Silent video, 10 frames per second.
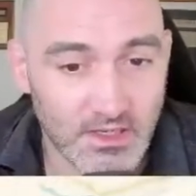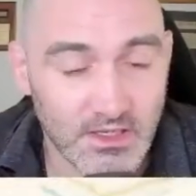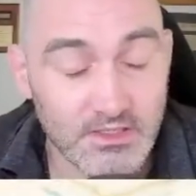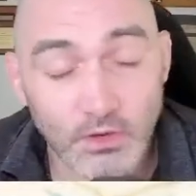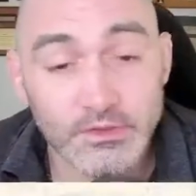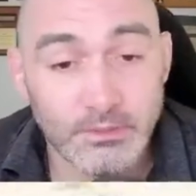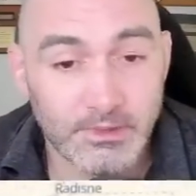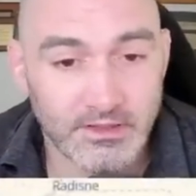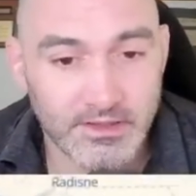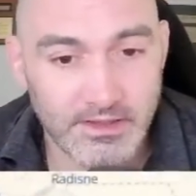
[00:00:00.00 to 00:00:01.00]
is
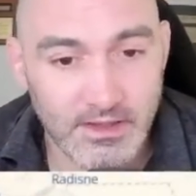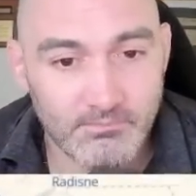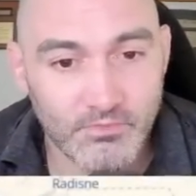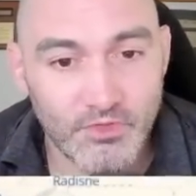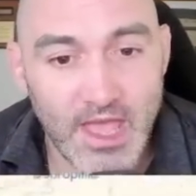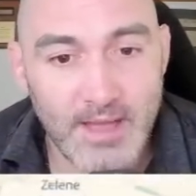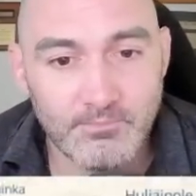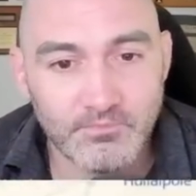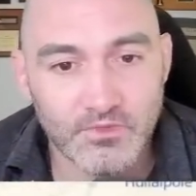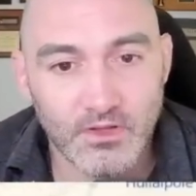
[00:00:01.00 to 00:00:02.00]
ultimately that
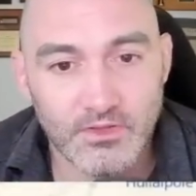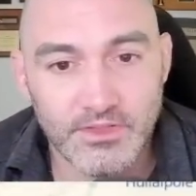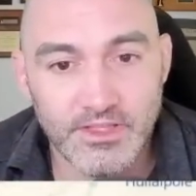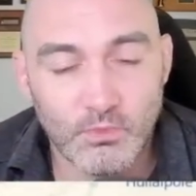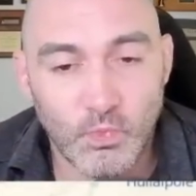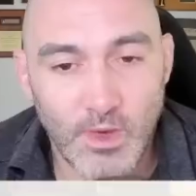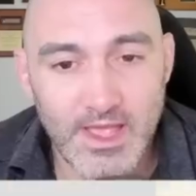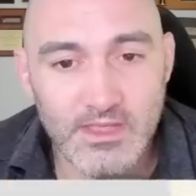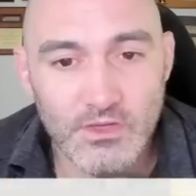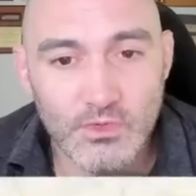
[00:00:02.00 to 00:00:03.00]
the way
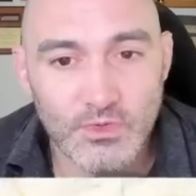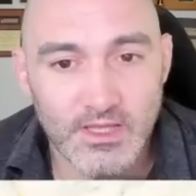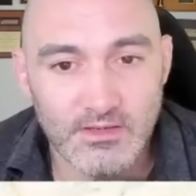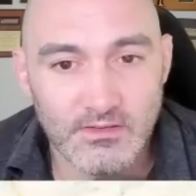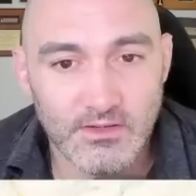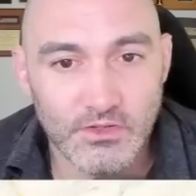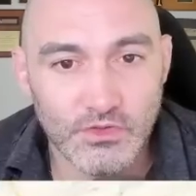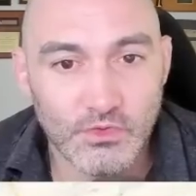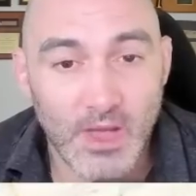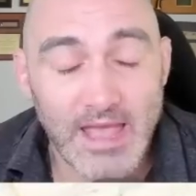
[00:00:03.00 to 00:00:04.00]
you can,
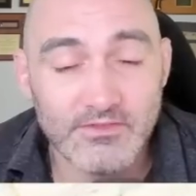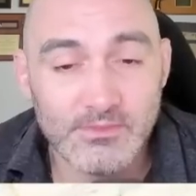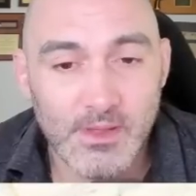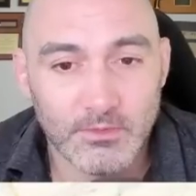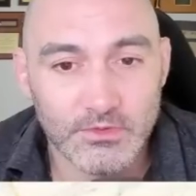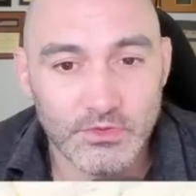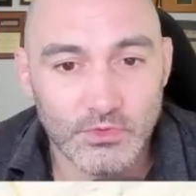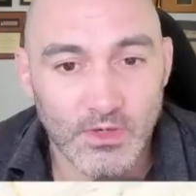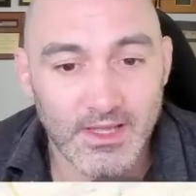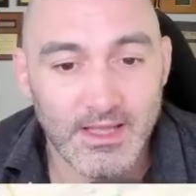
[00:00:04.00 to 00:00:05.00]
you have to be able
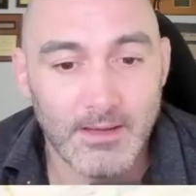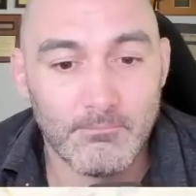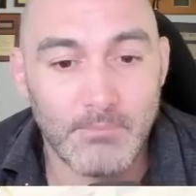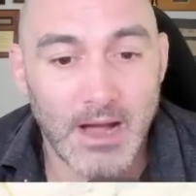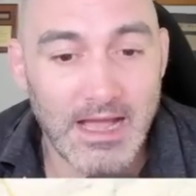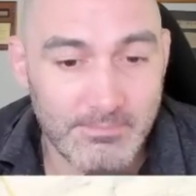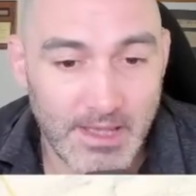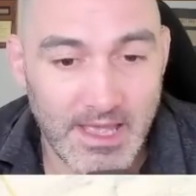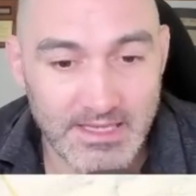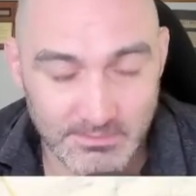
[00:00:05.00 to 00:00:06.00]
to
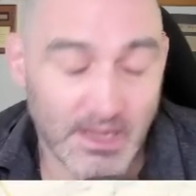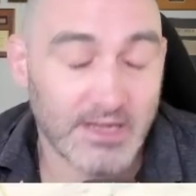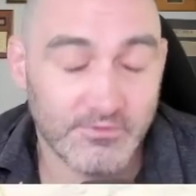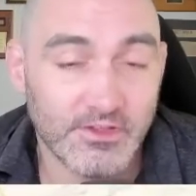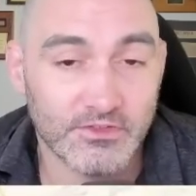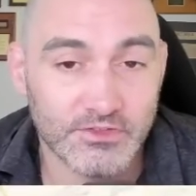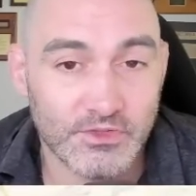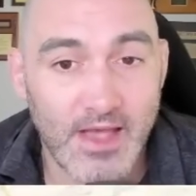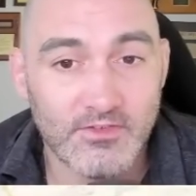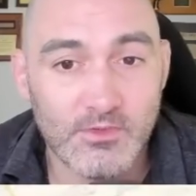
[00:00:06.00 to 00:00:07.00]
bypass minefields. You
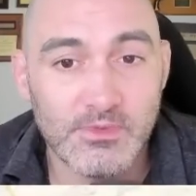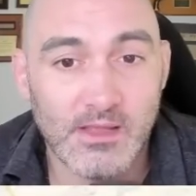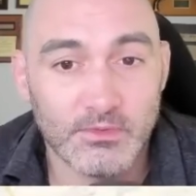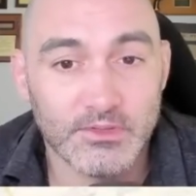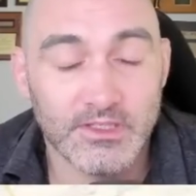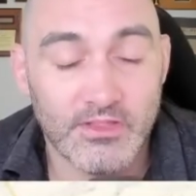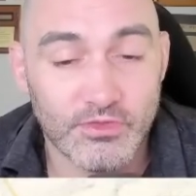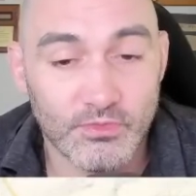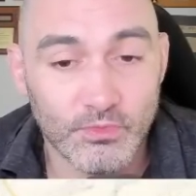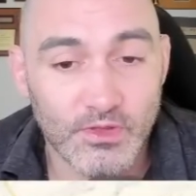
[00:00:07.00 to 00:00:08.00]
have to be able to get
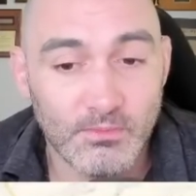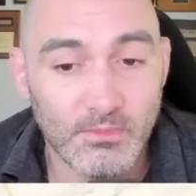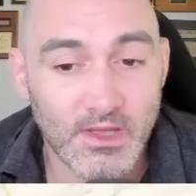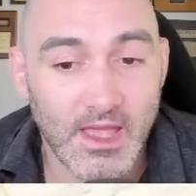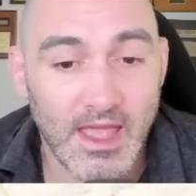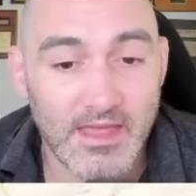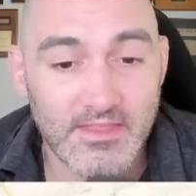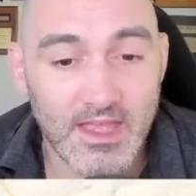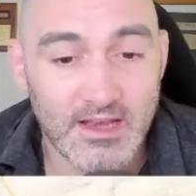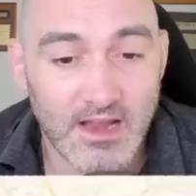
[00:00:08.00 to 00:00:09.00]
through them and
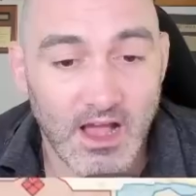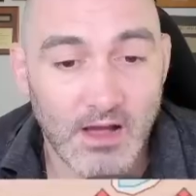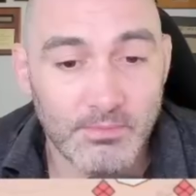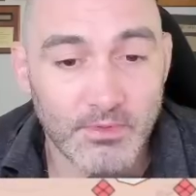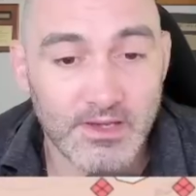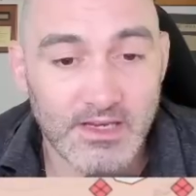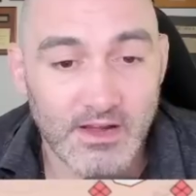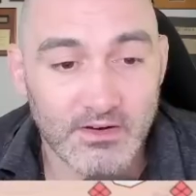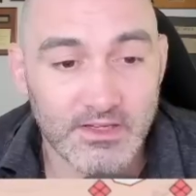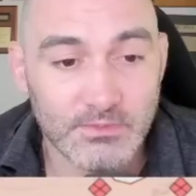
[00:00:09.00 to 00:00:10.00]
then operate in
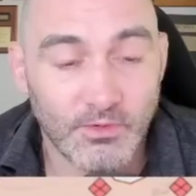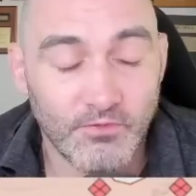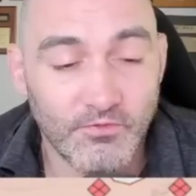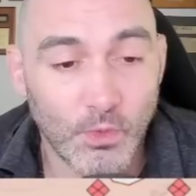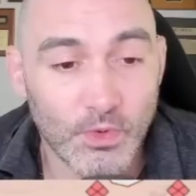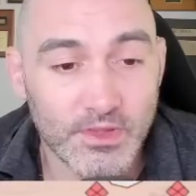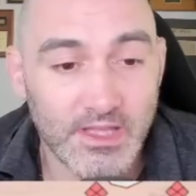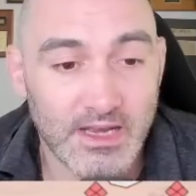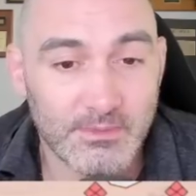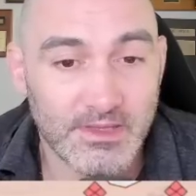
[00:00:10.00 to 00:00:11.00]
areas before the
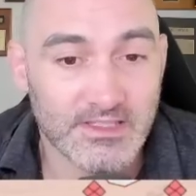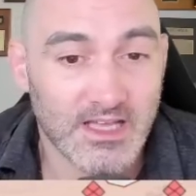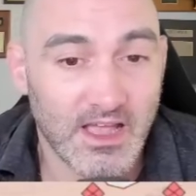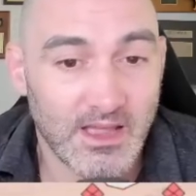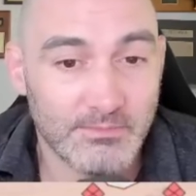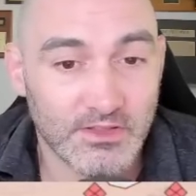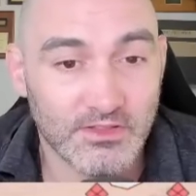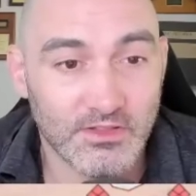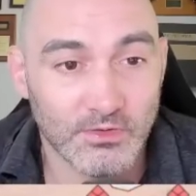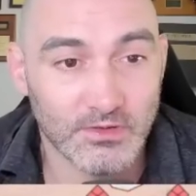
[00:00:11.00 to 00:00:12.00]
enemy has time to
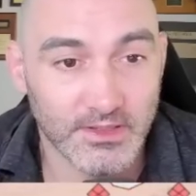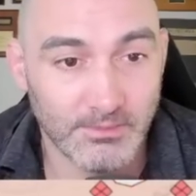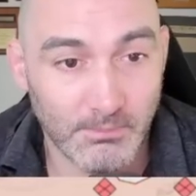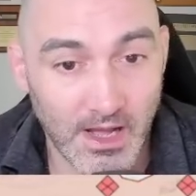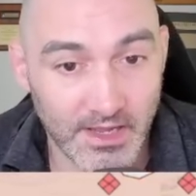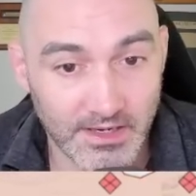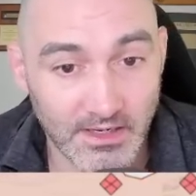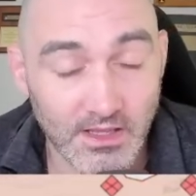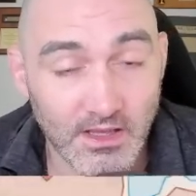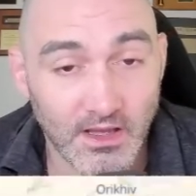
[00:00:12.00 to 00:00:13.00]
thoroughly mine
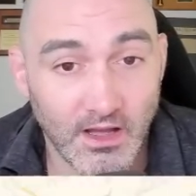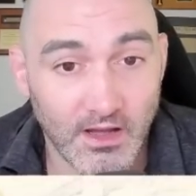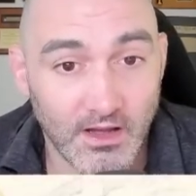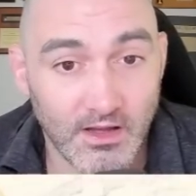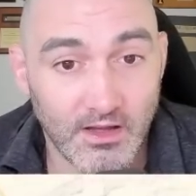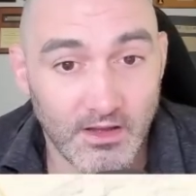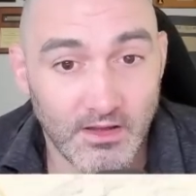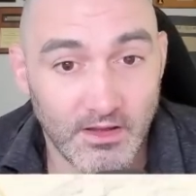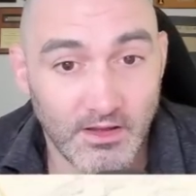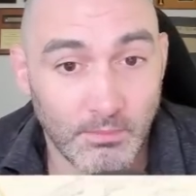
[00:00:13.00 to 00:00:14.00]
uh,
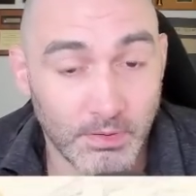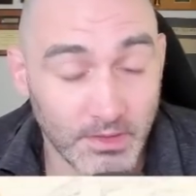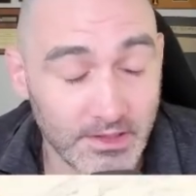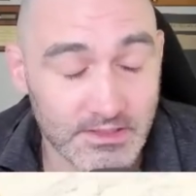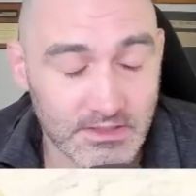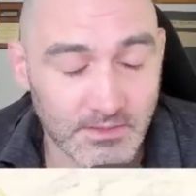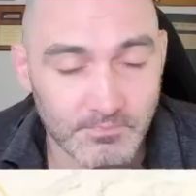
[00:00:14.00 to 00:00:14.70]
a place.